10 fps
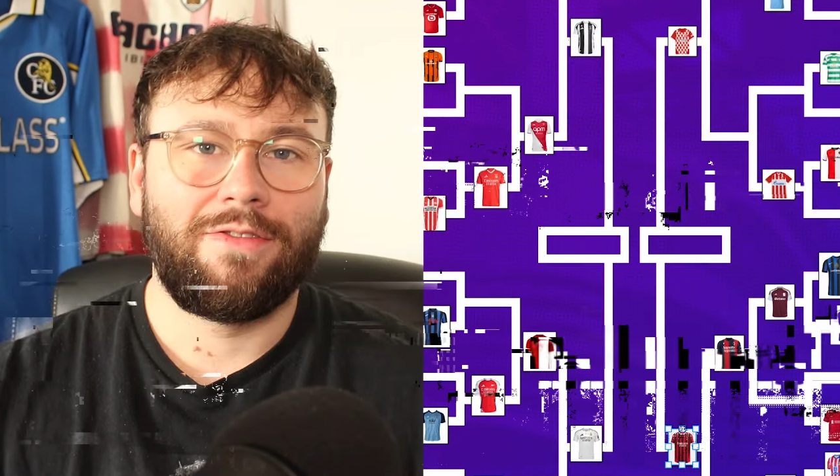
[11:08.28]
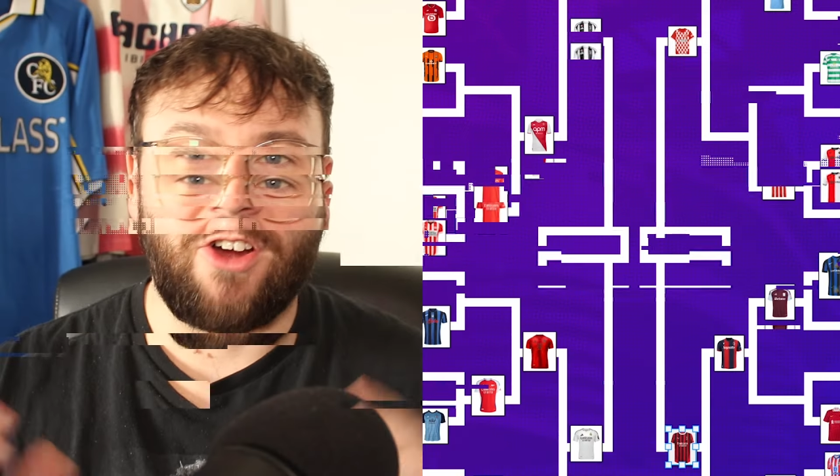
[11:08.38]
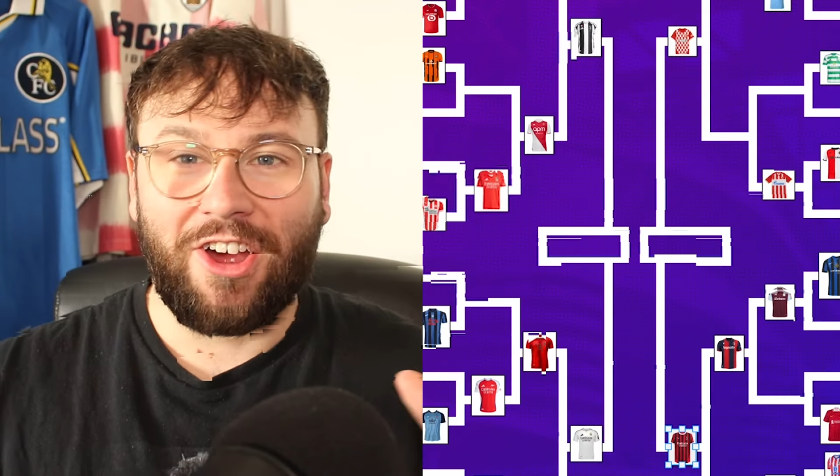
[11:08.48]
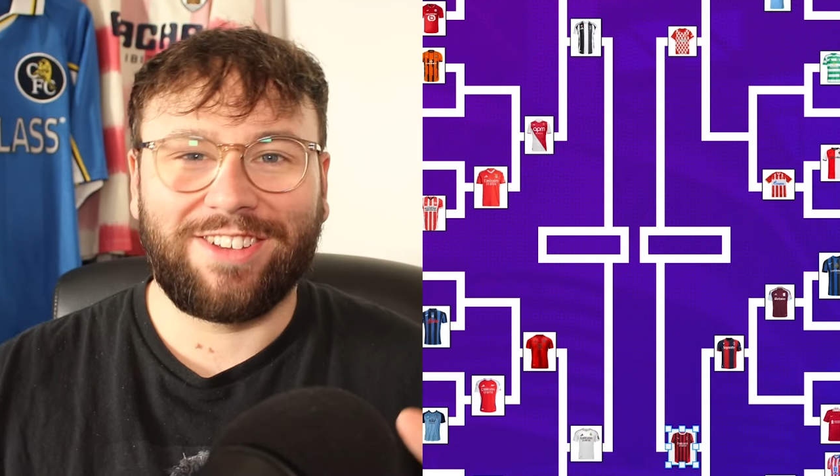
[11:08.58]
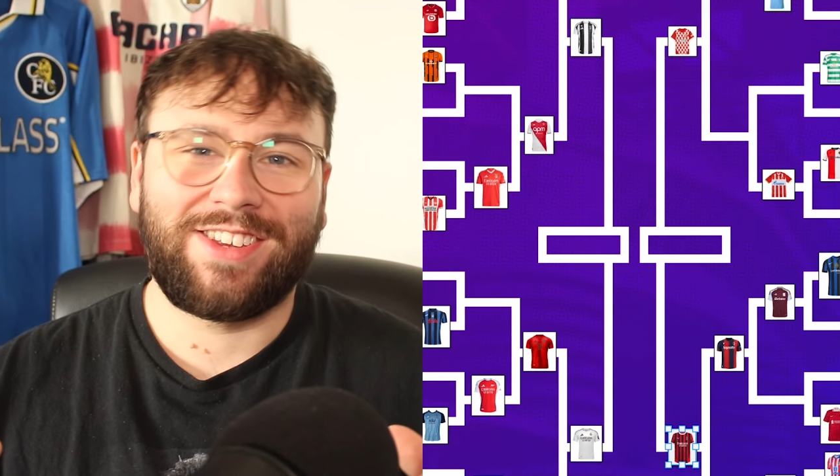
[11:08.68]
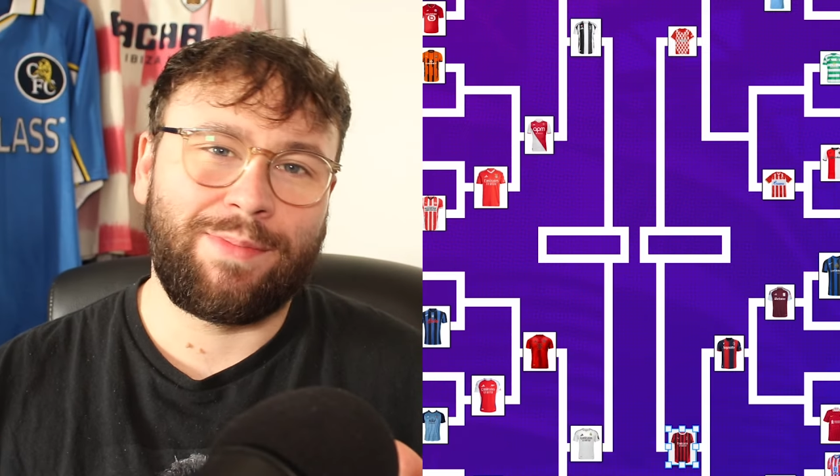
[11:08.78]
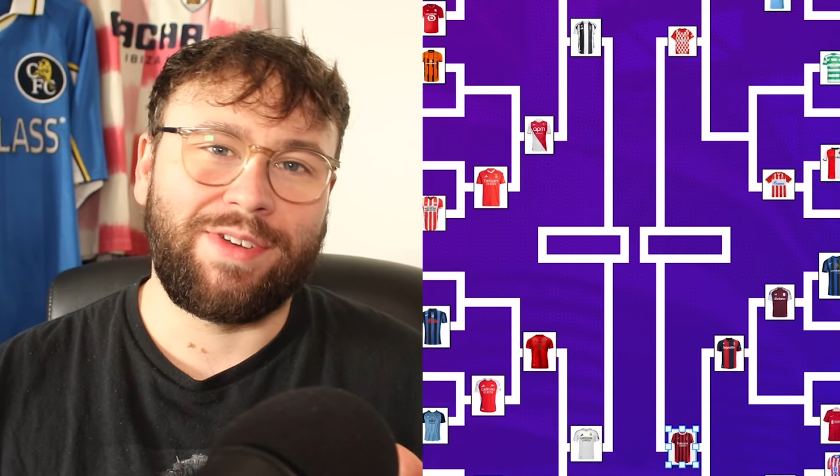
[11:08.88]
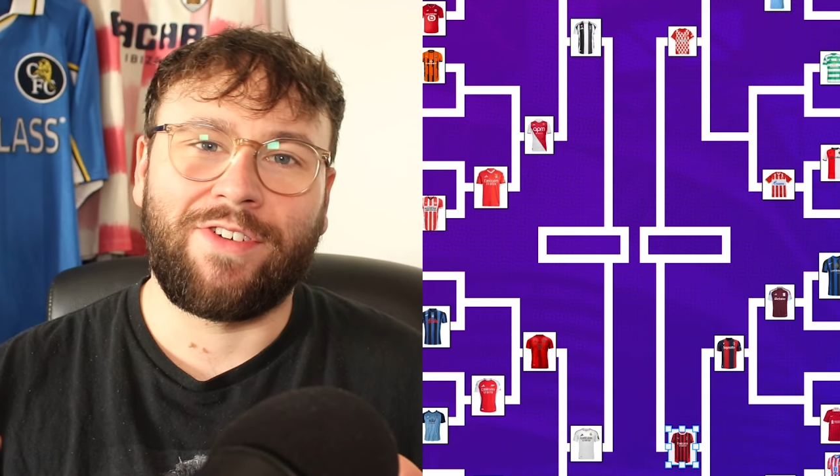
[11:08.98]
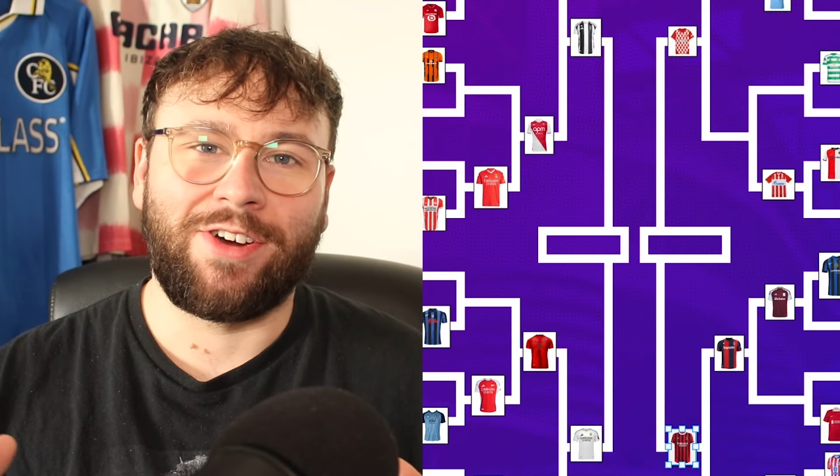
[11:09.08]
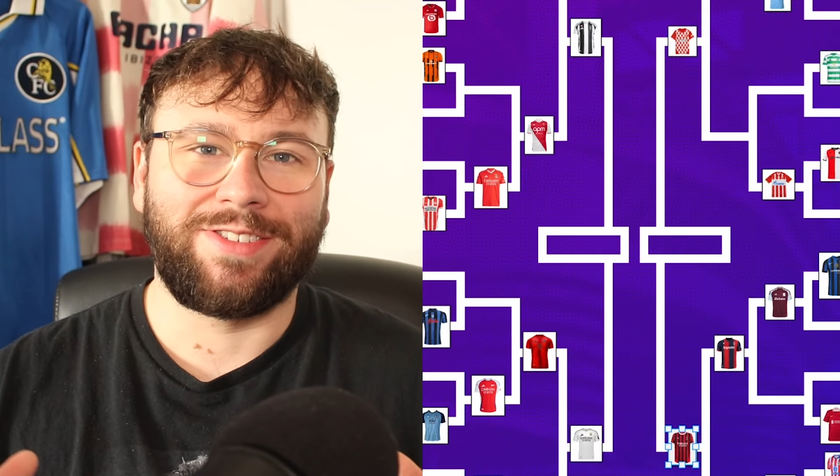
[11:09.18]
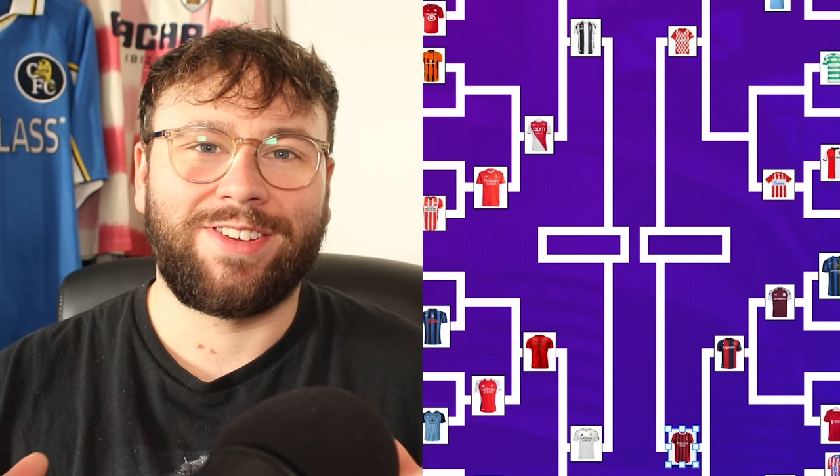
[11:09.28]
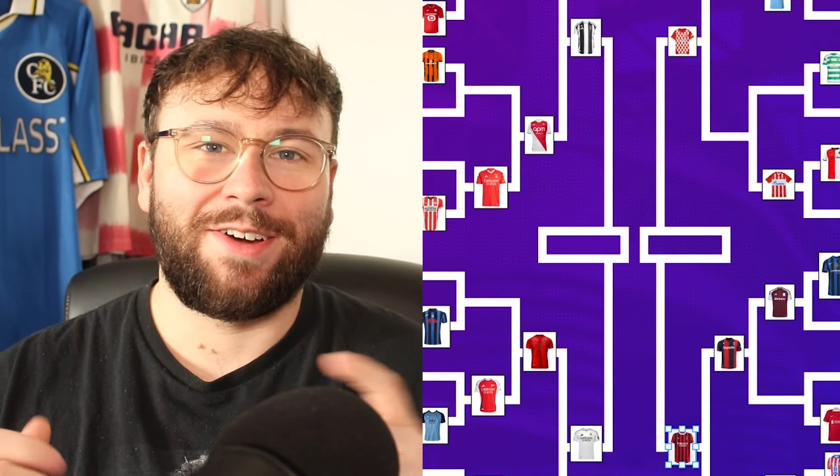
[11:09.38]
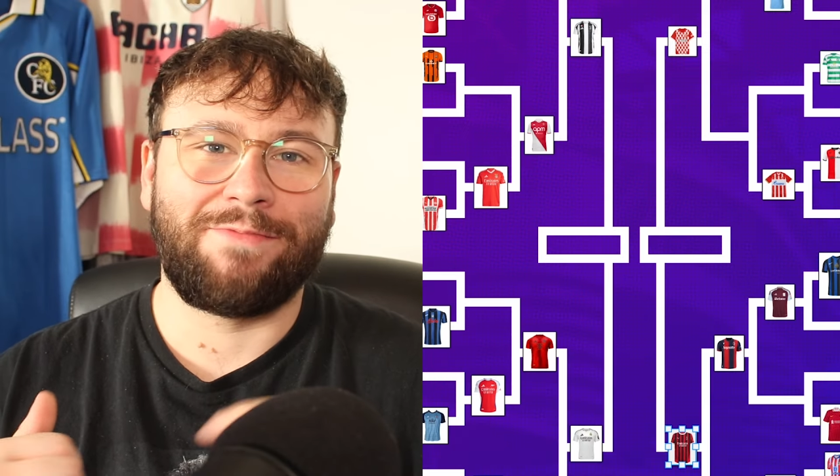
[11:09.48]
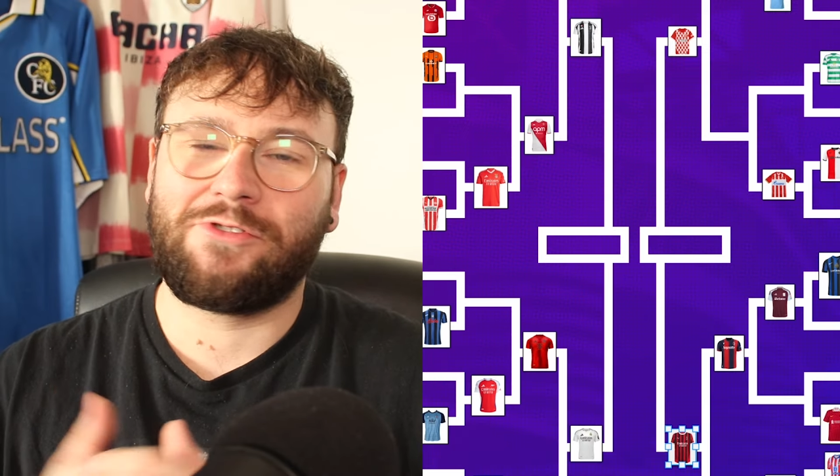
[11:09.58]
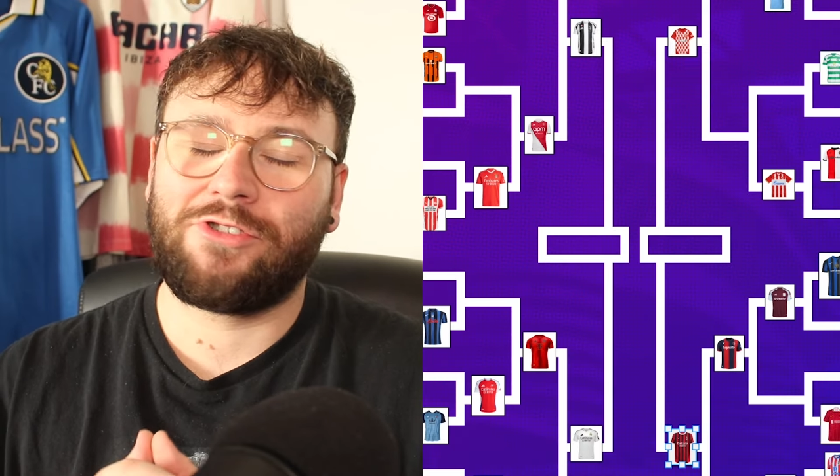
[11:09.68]
Right, semi-final
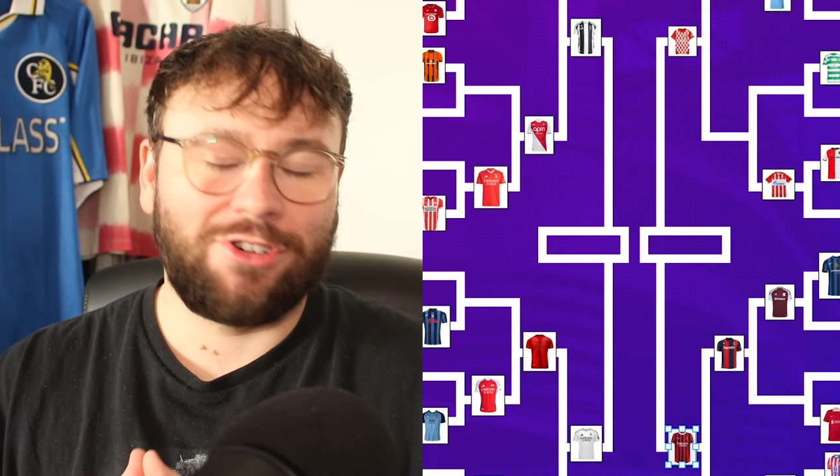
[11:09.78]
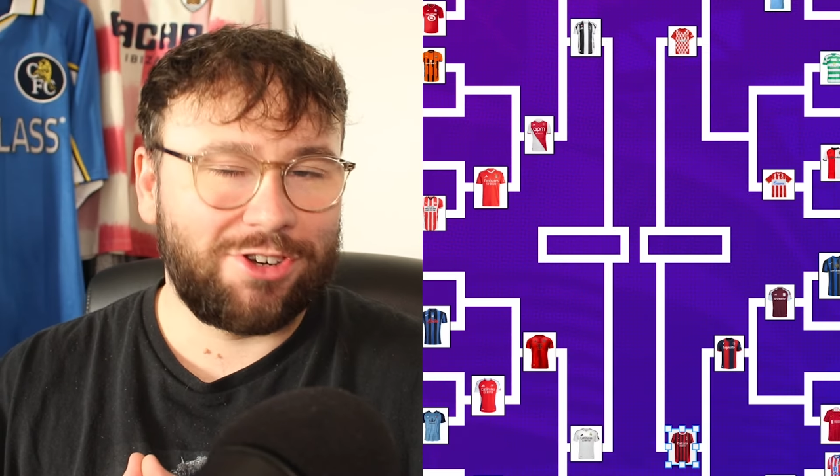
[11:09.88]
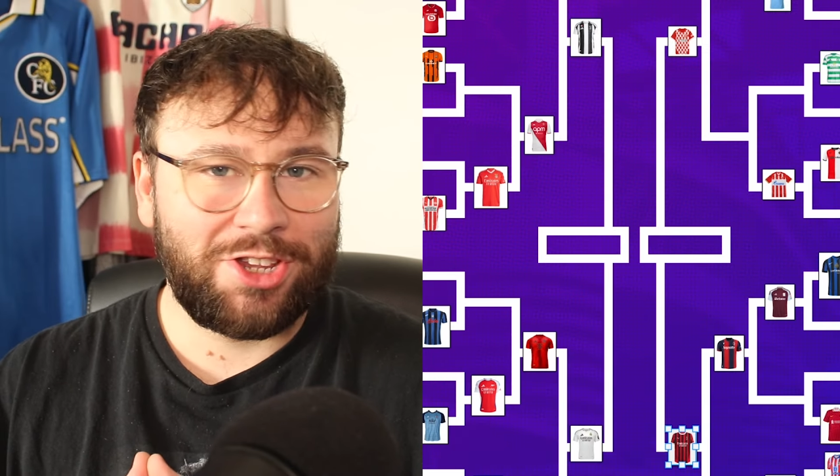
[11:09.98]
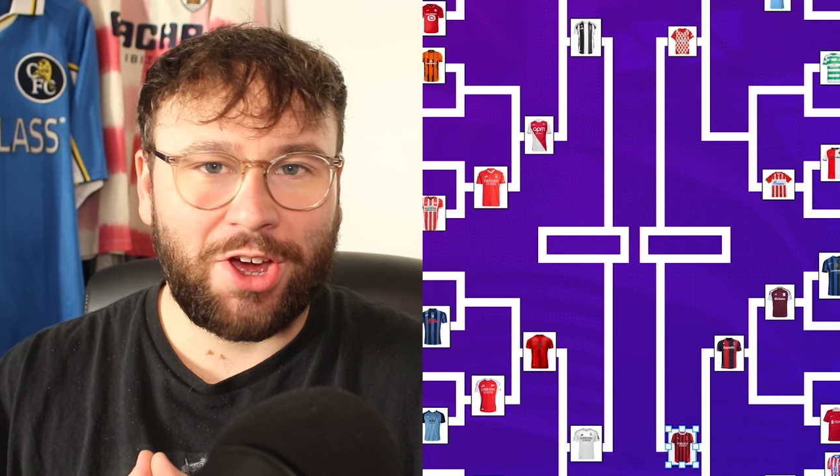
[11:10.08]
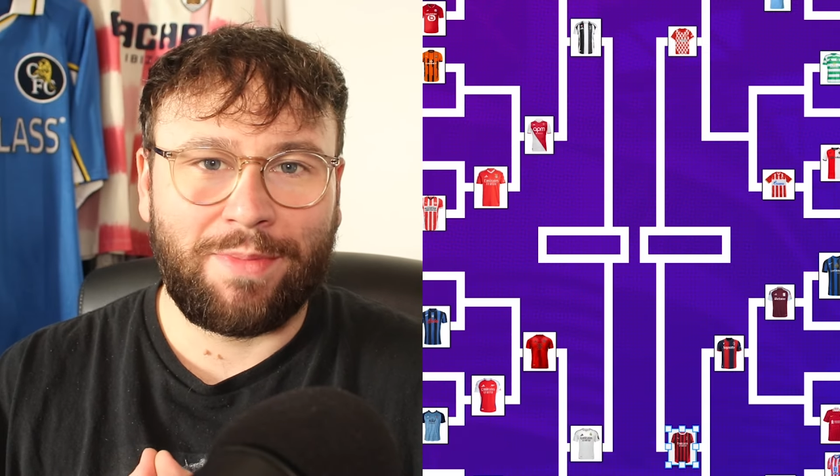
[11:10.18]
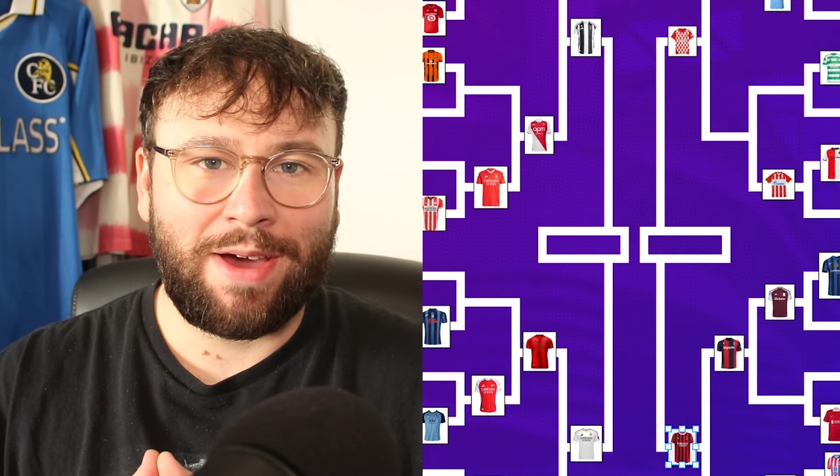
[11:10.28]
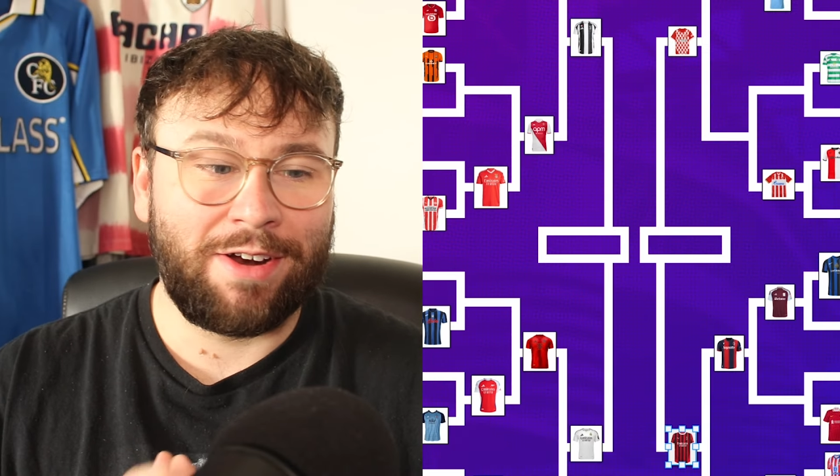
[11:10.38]
time, crunch time now.